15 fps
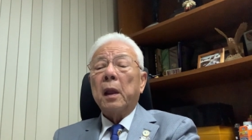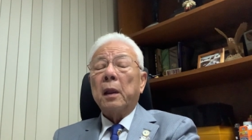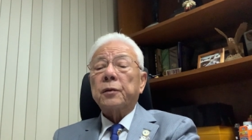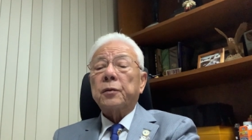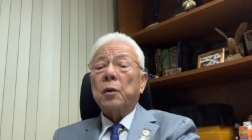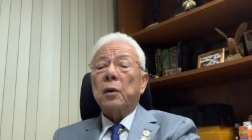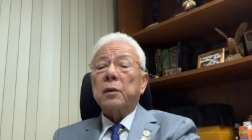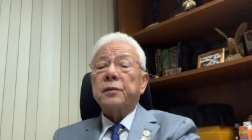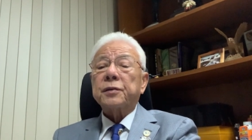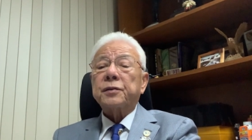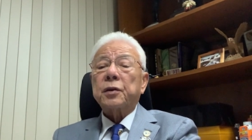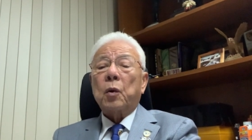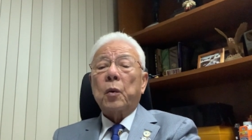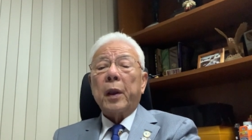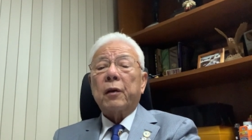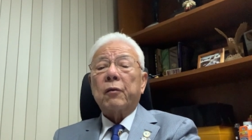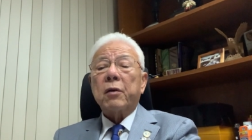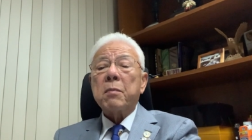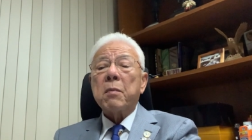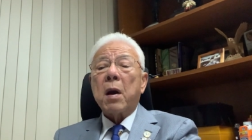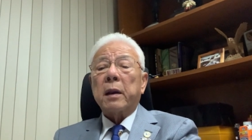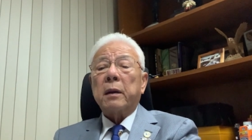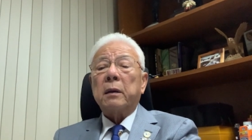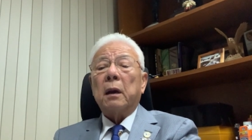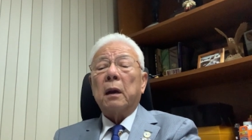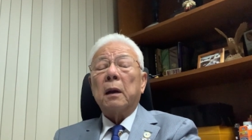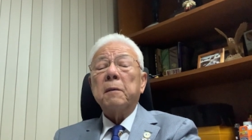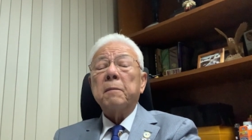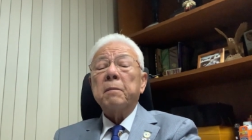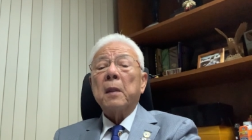So just a quick
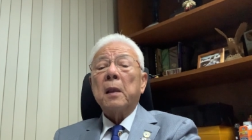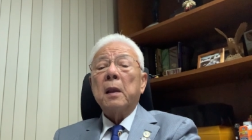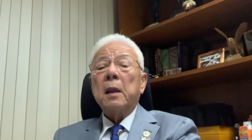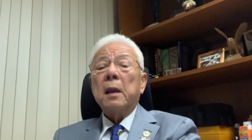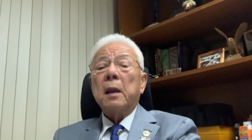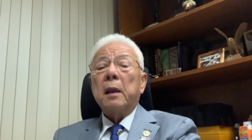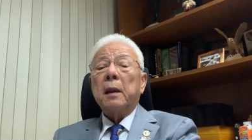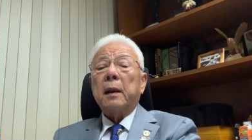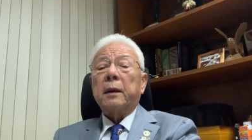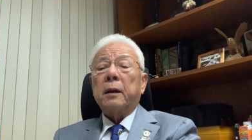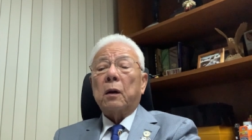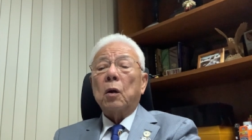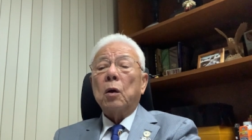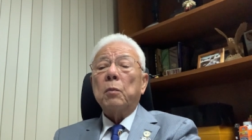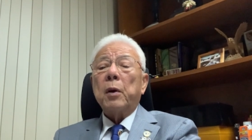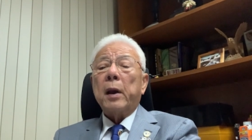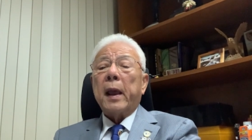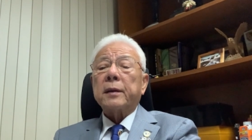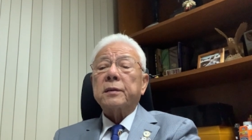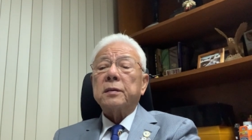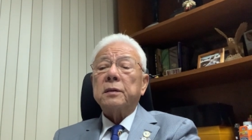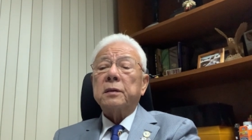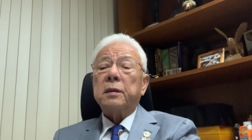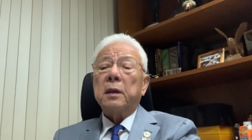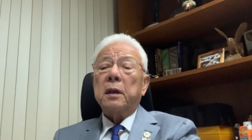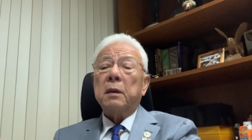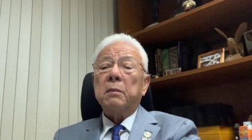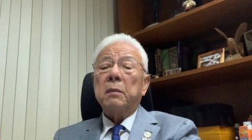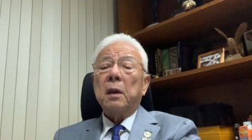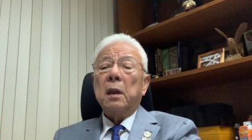reminder that the Global Action
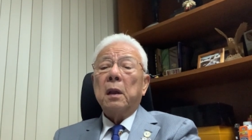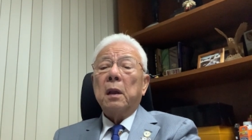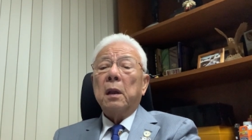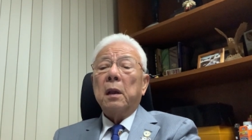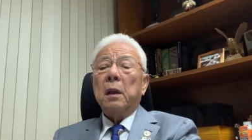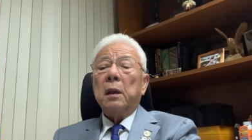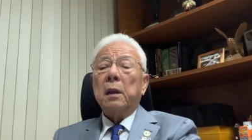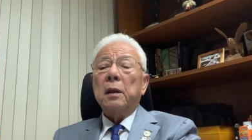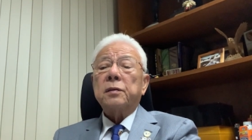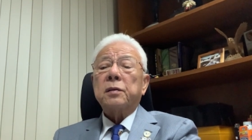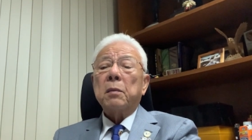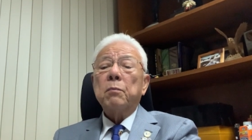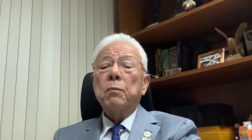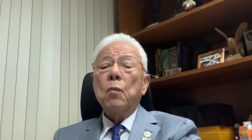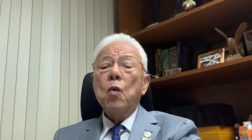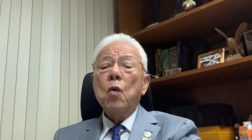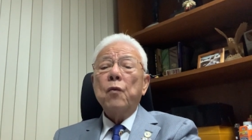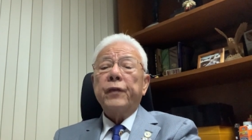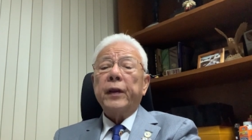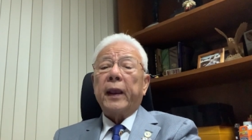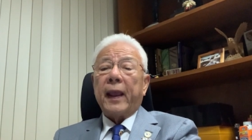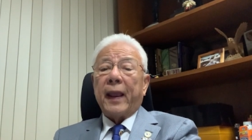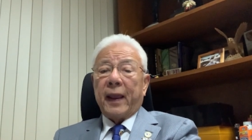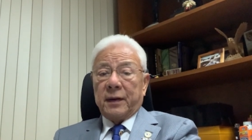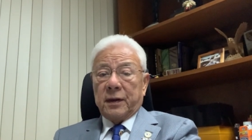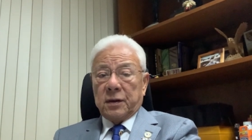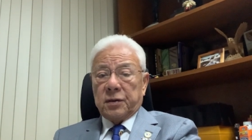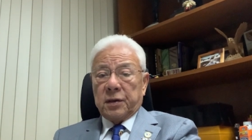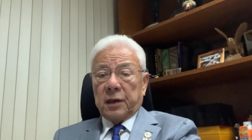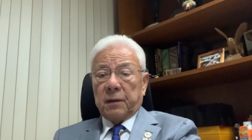Team is a moving
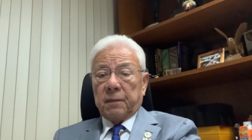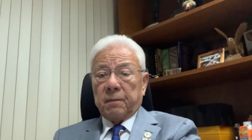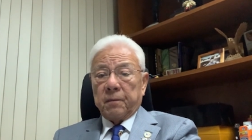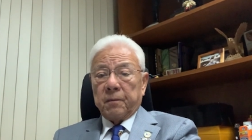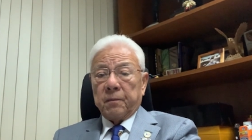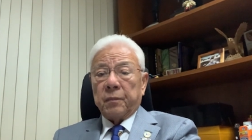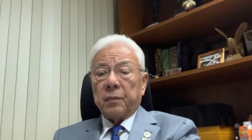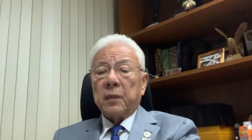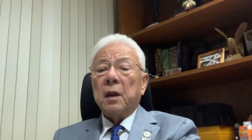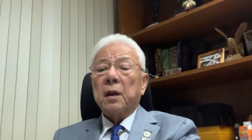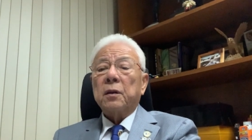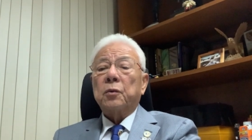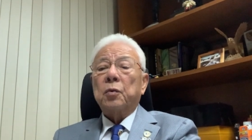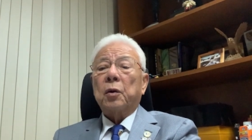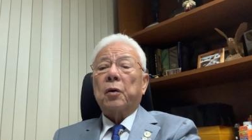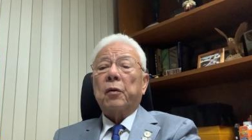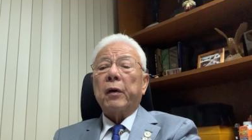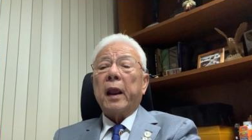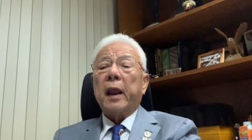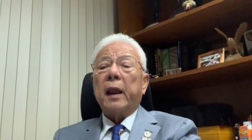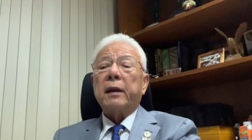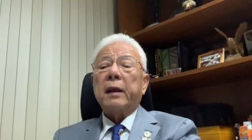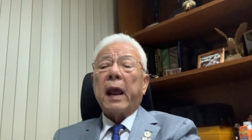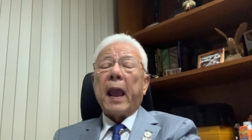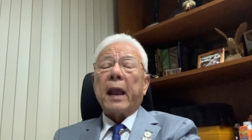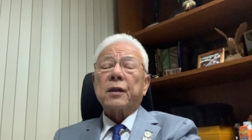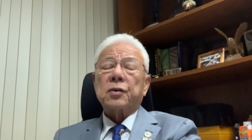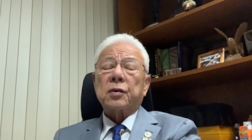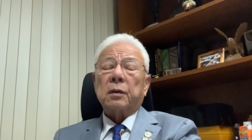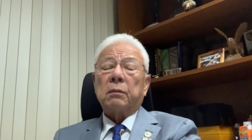energy to create
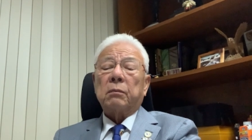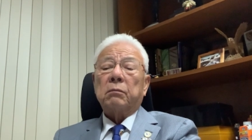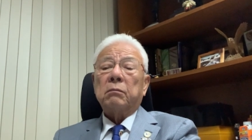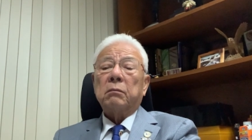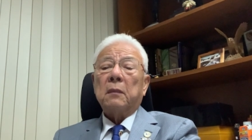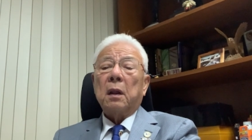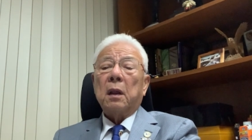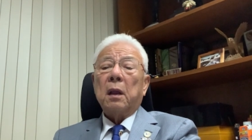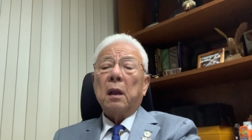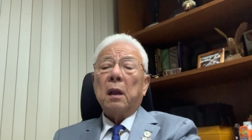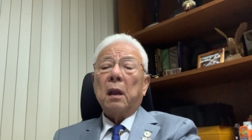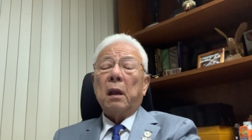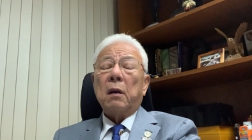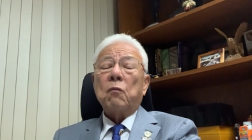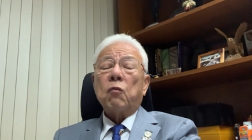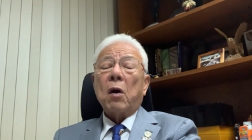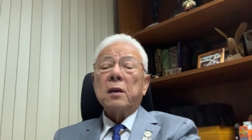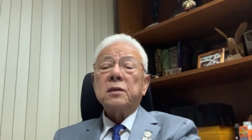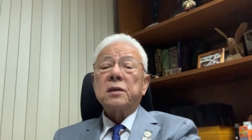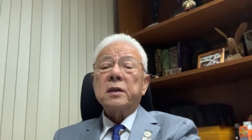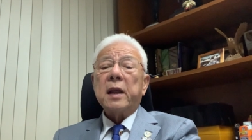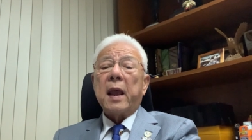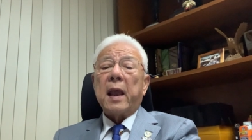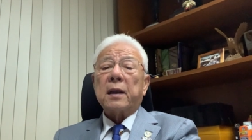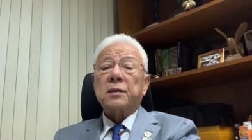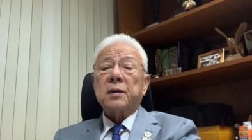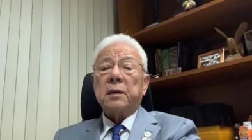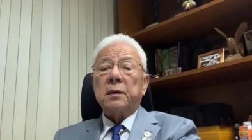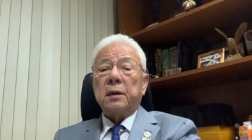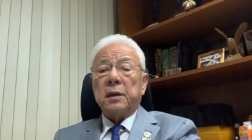action. And once the
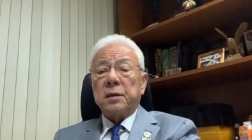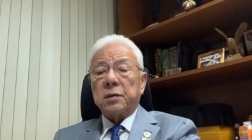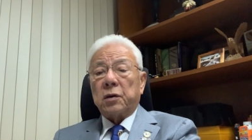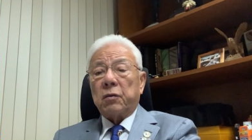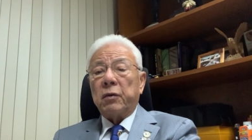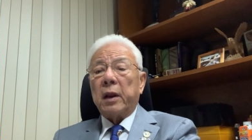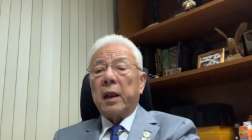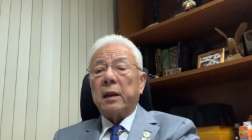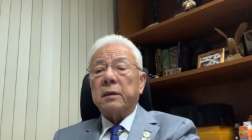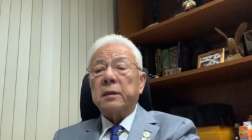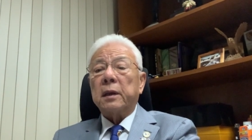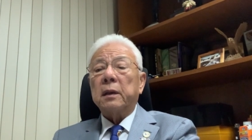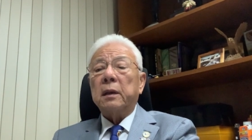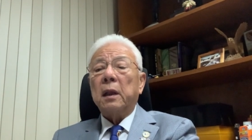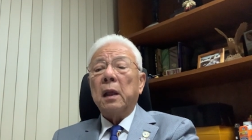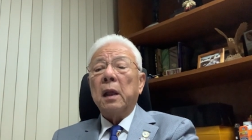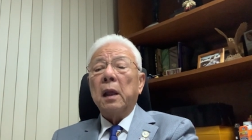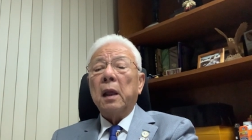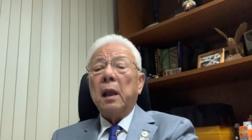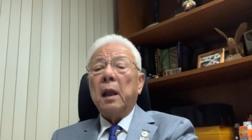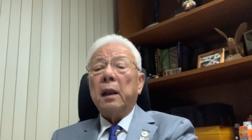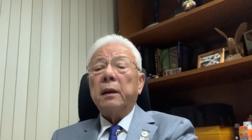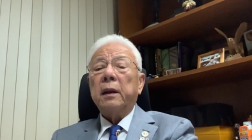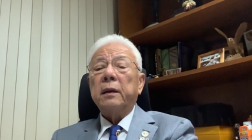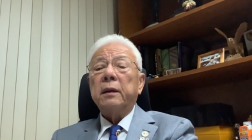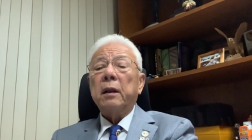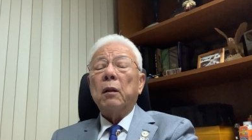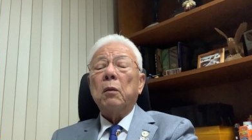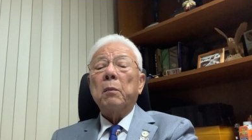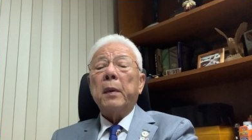action is created, and then
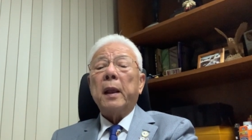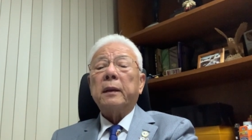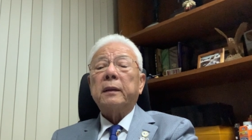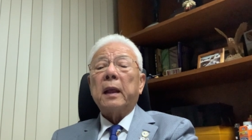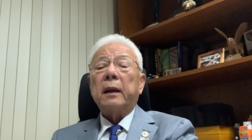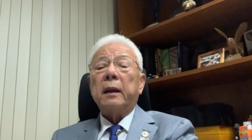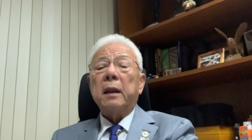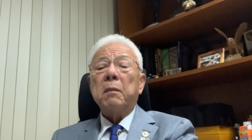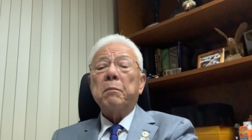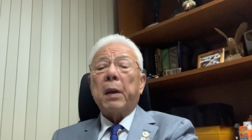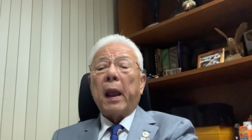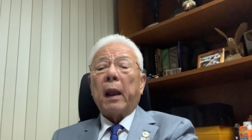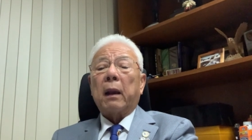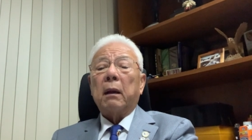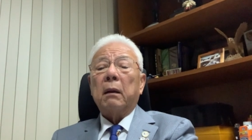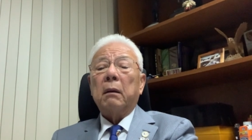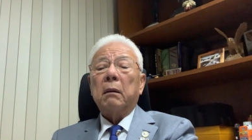they'll make that impact.